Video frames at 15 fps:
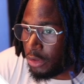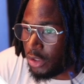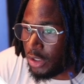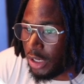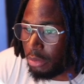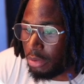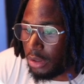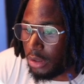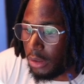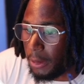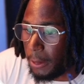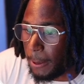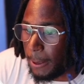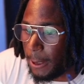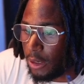type it in.
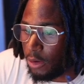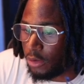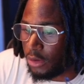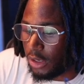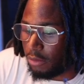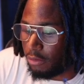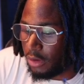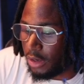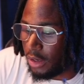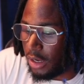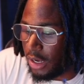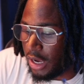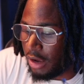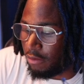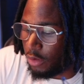I ain't got time for that.
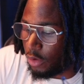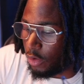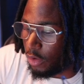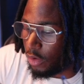Avalon.